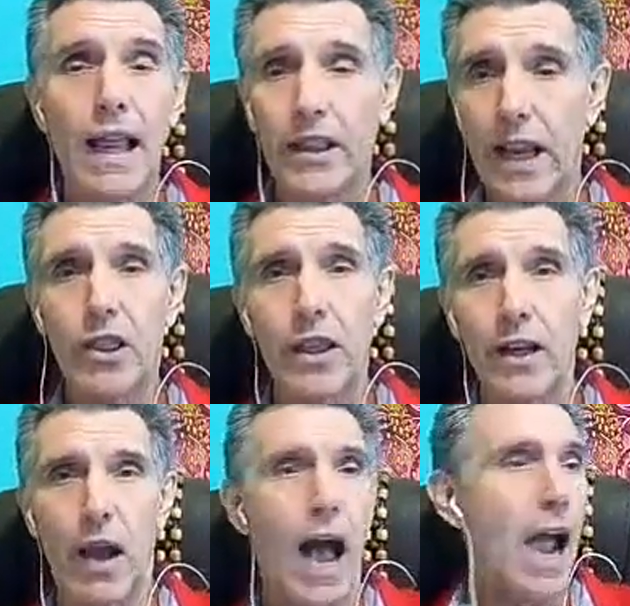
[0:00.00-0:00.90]
And they
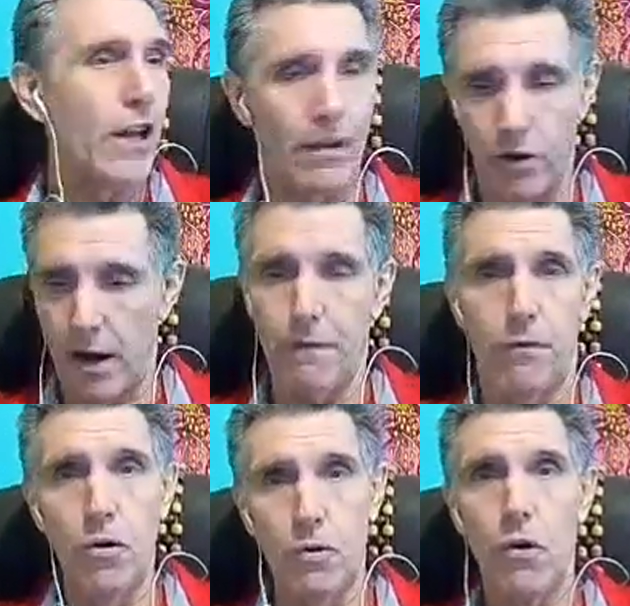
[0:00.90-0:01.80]
think, I never have
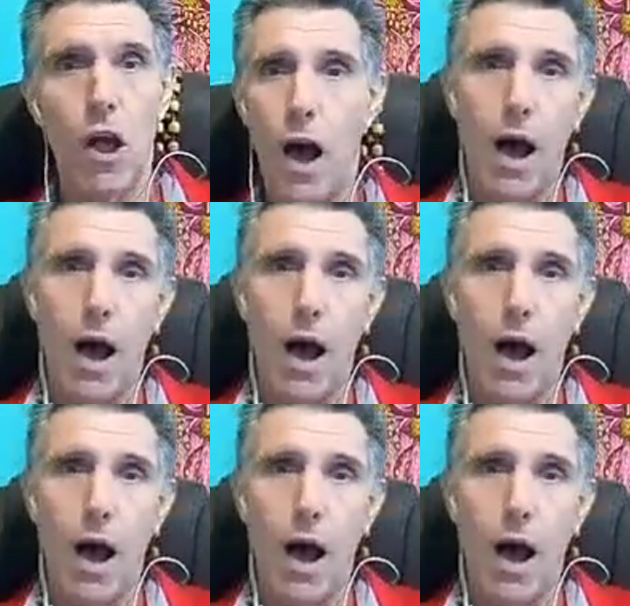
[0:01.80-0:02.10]
flu,